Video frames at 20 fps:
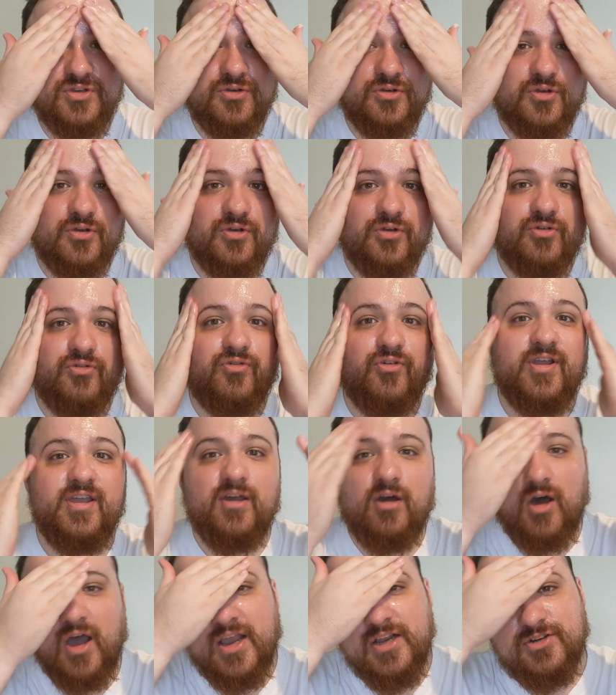to
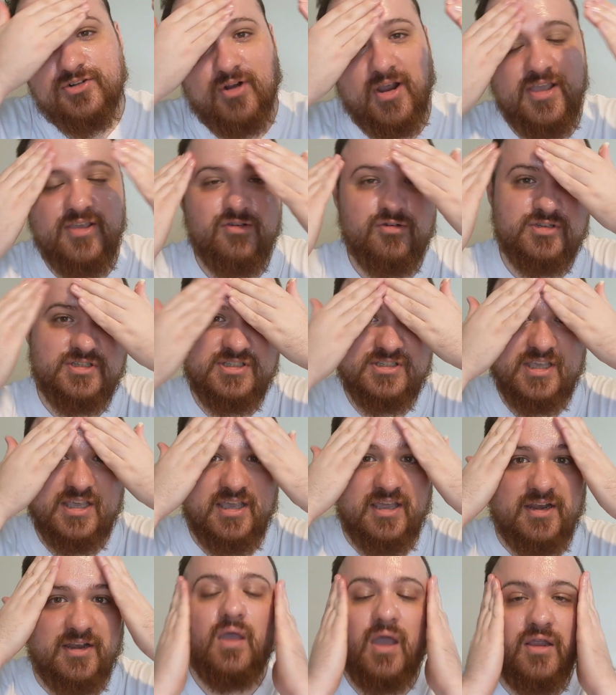rehydrate your
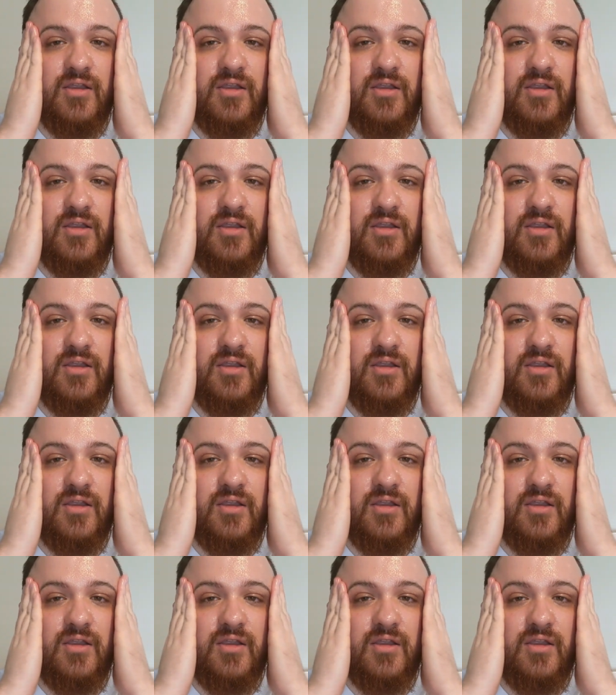skin.